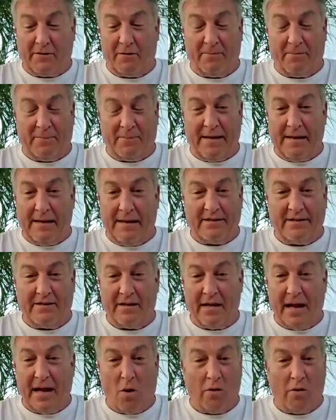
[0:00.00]
beings
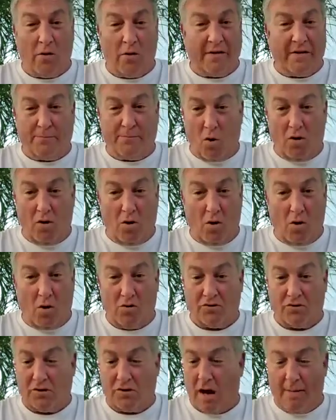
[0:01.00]
or these
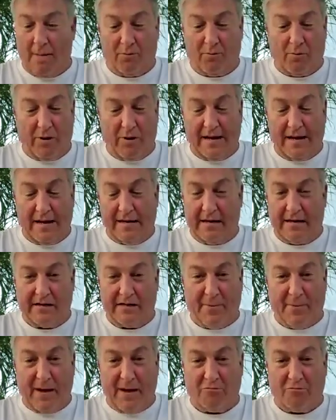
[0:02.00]
portholes operate in a
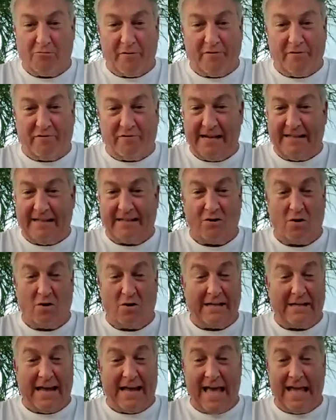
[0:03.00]
spectrum of light that
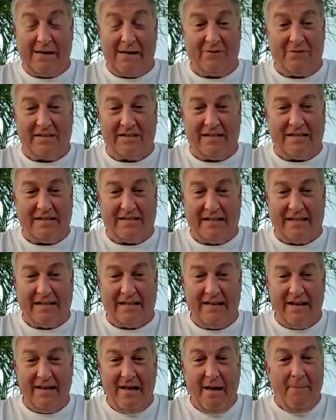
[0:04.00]
only animals can see.
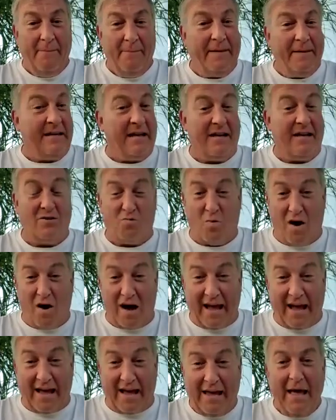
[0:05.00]
Because
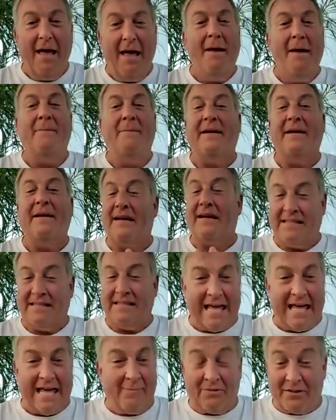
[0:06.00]
why? Because
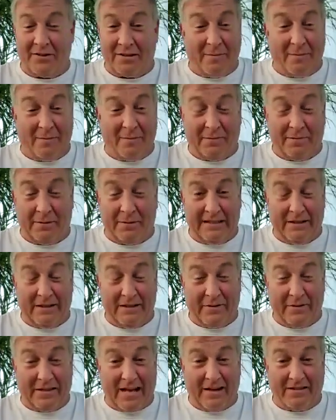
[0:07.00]
animals are completely
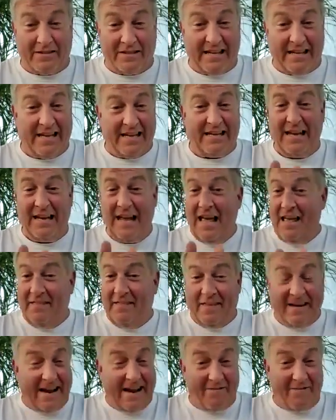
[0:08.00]
without sin.
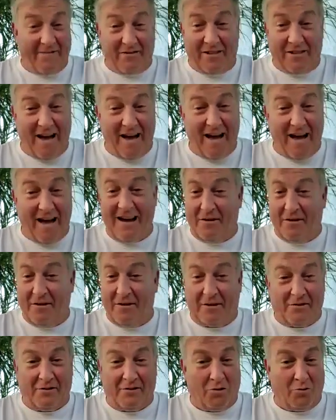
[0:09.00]
They never lie, and
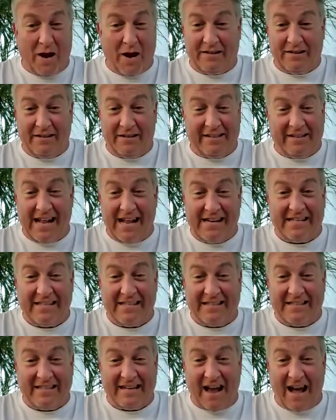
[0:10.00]
they're directly connected
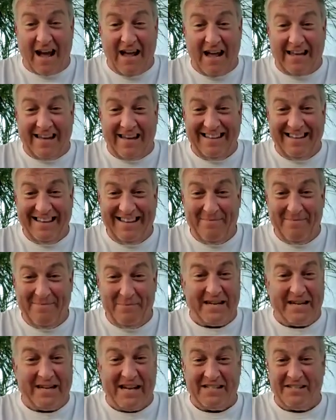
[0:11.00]
to Gaia
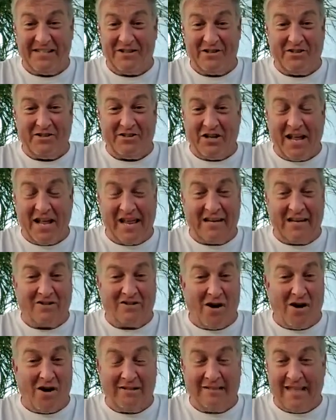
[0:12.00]
because of their genetics.
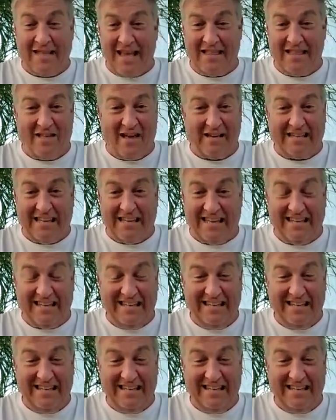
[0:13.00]
Aren't they lucky?